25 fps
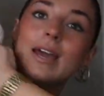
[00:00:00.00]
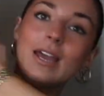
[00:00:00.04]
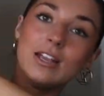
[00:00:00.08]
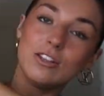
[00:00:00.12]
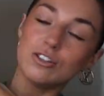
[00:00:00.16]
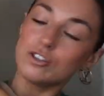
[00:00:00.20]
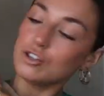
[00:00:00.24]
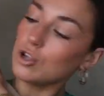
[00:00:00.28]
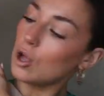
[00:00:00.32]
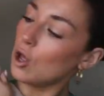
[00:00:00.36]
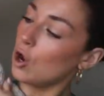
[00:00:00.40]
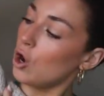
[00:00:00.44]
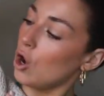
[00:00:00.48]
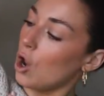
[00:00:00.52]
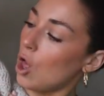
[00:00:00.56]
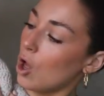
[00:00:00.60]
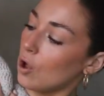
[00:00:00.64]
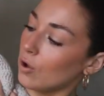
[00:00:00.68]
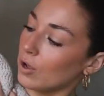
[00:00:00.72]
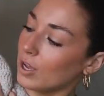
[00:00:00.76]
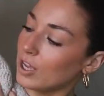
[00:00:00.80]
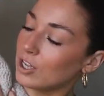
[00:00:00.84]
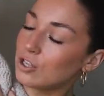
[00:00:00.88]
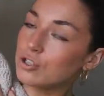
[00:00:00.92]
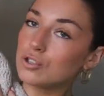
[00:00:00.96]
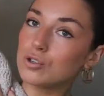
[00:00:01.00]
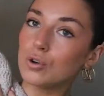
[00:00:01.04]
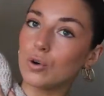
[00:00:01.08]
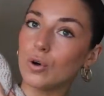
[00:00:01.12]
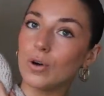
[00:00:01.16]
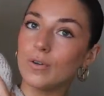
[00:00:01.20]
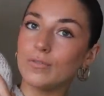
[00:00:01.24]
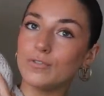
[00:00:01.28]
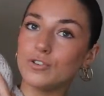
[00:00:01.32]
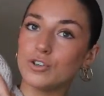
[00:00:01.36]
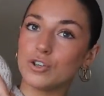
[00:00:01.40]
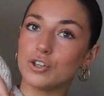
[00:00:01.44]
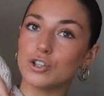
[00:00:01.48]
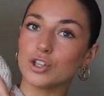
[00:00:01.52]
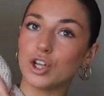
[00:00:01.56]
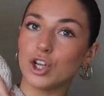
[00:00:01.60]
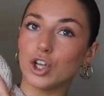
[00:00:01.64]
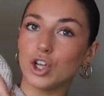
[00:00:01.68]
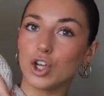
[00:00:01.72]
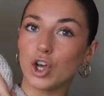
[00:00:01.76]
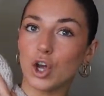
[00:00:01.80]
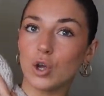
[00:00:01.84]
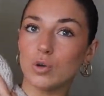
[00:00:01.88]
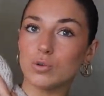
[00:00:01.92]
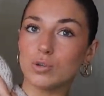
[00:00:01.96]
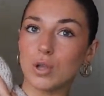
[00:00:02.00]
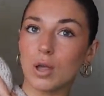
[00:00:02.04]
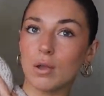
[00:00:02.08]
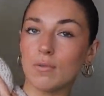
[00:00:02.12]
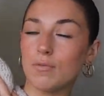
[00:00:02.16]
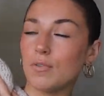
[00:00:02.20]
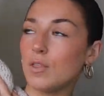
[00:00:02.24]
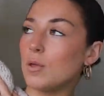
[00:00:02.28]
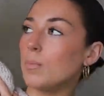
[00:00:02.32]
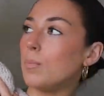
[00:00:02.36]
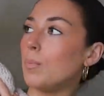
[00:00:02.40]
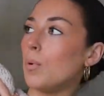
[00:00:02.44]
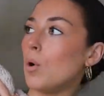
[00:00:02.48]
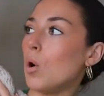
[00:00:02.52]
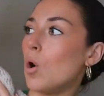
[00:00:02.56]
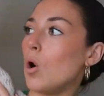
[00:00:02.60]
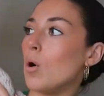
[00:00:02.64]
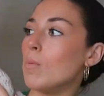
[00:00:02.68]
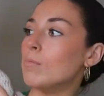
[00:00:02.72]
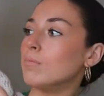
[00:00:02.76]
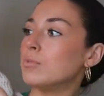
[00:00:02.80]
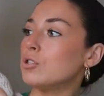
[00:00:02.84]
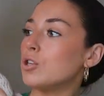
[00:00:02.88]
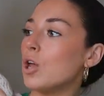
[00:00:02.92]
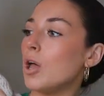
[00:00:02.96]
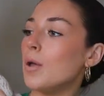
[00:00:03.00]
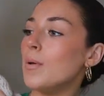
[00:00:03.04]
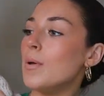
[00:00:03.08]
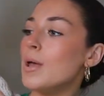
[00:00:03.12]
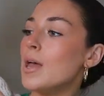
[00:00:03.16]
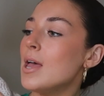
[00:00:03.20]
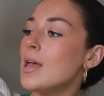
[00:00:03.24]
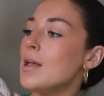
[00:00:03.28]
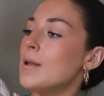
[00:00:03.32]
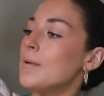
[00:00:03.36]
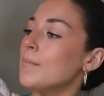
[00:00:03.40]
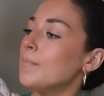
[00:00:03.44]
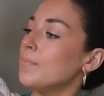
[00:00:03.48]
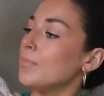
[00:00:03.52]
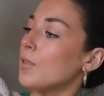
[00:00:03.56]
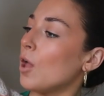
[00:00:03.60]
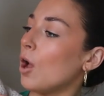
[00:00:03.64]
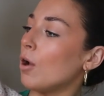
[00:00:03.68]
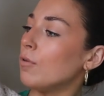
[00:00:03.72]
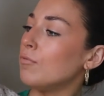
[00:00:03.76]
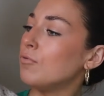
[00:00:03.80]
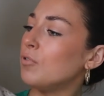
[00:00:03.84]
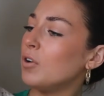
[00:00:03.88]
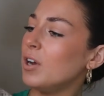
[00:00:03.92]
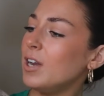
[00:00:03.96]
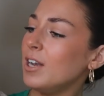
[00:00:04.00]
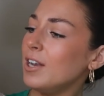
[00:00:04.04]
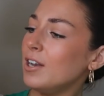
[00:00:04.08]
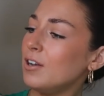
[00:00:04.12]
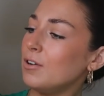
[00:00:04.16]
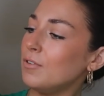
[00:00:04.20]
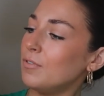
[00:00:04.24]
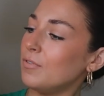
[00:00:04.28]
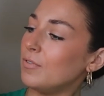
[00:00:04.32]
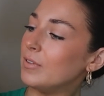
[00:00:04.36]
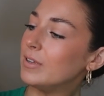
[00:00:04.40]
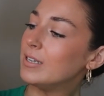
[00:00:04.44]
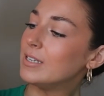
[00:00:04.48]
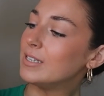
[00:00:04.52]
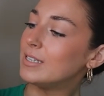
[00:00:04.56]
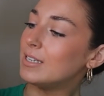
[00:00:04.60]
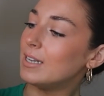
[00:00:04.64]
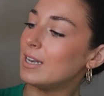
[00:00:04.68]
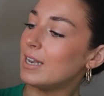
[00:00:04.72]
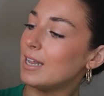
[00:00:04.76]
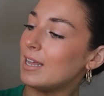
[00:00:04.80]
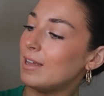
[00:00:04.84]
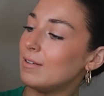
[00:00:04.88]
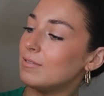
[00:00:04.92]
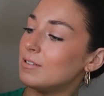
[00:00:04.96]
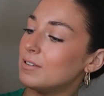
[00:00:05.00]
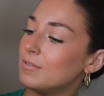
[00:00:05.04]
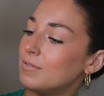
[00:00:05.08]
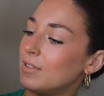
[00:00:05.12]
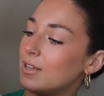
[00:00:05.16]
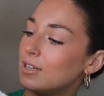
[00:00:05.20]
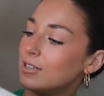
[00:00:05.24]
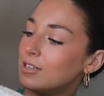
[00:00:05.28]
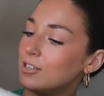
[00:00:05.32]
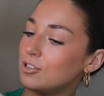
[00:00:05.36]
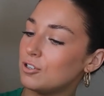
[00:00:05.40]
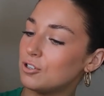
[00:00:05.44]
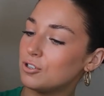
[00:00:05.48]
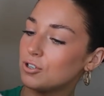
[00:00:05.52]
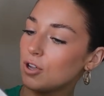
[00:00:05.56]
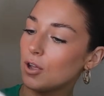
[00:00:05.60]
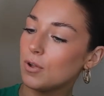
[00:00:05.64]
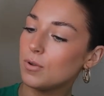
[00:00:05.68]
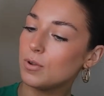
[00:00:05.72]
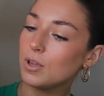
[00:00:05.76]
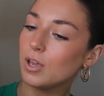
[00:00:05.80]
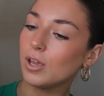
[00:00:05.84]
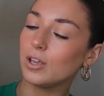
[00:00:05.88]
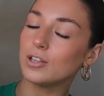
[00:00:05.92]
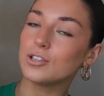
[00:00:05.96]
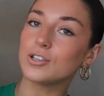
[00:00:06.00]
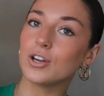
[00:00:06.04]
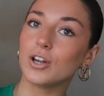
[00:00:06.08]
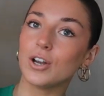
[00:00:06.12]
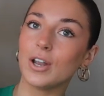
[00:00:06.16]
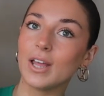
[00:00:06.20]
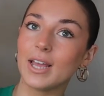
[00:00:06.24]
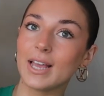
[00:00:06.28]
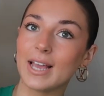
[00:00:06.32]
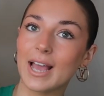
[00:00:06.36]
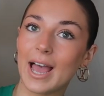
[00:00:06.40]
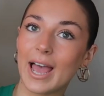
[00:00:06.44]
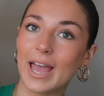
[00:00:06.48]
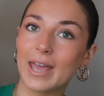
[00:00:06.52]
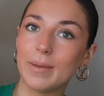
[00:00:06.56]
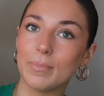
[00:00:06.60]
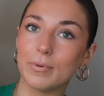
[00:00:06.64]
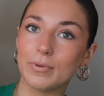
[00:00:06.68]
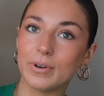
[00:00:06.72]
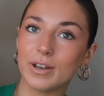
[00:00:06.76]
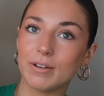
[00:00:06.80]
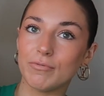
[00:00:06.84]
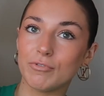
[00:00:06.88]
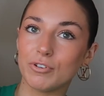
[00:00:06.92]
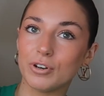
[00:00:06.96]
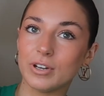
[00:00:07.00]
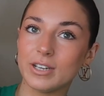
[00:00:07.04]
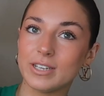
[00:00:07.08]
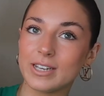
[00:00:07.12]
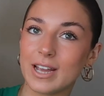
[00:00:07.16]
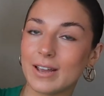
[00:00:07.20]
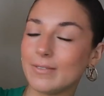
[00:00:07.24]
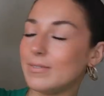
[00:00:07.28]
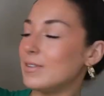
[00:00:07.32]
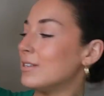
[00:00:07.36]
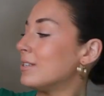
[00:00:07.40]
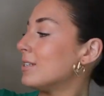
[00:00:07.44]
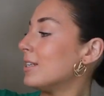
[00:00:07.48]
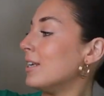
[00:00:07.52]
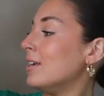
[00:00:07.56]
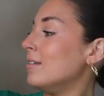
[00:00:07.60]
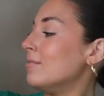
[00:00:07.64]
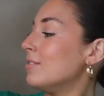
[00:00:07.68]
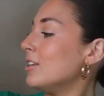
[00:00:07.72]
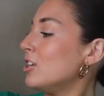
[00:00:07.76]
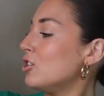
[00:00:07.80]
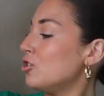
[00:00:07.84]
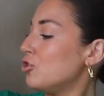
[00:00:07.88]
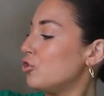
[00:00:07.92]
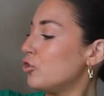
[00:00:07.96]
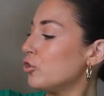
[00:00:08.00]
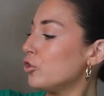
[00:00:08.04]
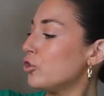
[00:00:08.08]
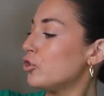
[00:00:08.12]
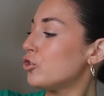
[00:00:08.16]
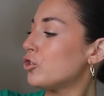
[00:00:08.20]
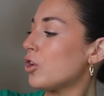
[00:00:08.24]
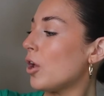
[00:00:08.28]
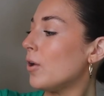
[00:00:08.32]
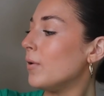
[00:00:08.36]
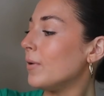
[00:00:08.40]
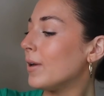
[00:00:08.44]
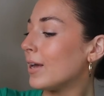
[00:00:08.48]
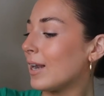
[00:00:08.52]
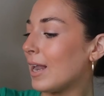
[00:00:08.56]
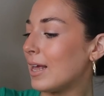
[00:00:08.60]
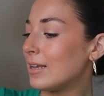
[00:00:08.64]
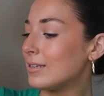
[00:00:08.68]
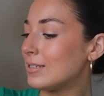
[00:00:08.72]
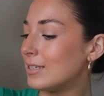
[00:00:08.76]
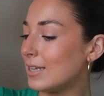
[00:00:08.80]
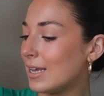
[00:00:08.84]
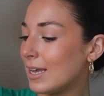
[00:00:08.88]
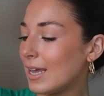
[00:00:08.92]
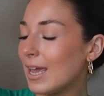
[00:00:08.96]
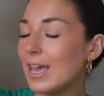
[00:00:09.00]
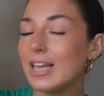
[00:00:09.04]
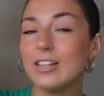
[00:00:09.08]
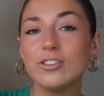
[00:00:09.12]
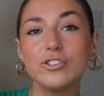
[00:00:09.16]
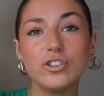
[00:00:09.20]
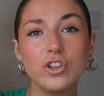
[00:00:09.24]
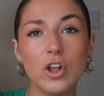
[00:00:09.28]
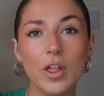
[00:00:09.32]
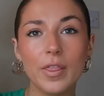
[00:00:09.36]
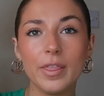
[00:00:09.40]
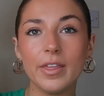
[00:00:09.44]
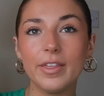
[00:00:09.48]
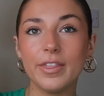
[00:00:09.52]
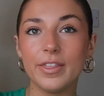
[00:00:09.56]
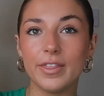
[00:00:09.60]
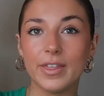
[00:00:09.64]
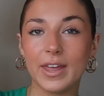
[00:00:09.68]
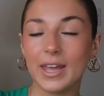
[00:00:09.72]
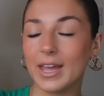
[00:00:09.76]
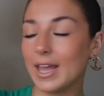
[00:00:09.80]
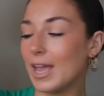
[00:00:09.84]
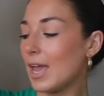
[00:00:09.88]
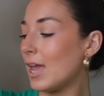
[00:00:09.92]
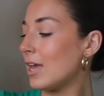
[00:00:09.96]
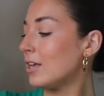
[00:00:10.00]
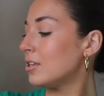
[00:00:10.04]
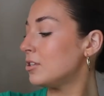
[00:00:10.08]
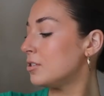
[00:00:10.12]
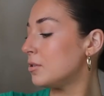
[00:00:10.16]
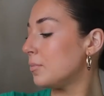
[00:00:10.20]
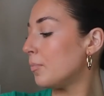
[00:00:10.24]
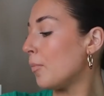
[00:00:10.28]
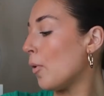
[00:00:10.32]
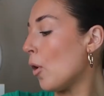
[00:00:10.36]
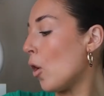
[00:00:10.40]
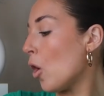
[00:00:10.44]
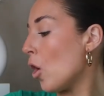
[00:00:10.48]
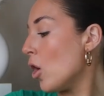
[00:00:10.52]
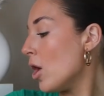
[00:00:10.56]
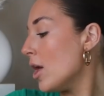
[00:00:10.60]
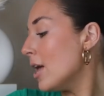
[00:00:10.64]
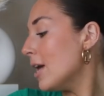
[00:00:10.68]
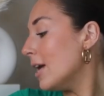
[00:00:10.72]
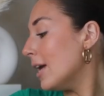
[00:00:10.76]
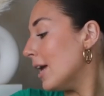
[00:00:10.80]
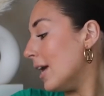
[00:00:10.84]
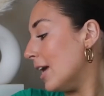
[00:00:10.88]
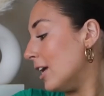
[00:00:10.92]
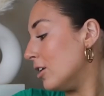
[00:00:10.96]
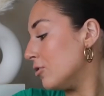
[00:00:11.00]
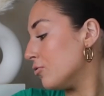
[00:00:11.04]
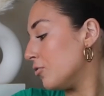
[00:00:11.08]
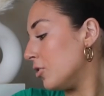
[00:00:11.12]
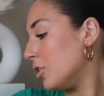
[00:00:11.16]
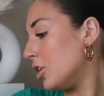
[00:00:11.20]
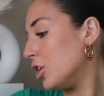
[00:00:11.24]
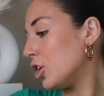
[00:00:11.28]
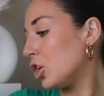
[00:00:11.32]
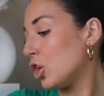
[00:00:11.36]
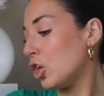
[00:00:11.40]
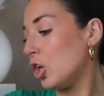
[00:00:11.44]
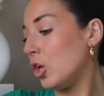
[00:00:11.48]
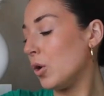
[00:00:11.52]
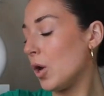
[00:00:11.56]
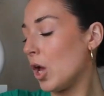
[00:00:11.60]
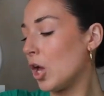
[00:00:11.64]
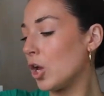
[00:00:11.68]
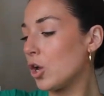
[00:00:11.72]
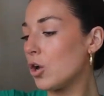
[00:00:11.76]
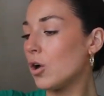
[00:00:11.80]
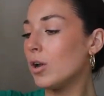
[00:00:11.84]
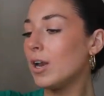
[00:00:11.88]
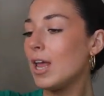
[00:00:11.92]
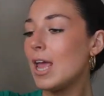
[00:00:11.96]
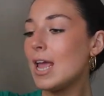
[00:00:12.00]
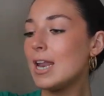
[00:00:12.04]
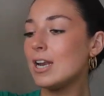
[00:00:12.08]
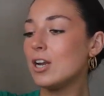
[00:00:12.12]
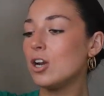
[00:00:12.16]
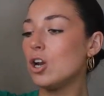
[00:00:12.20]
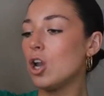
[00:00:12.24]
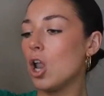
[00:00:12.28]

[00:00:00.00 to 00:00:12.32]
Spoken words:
It's not long. It sort of just like goes over the bum. So I really love the sleeves of this. It's so cute. It's got like cable knit running down the sleeves. It's just so classic. It's not the thickest, but it is really cute. I got it in a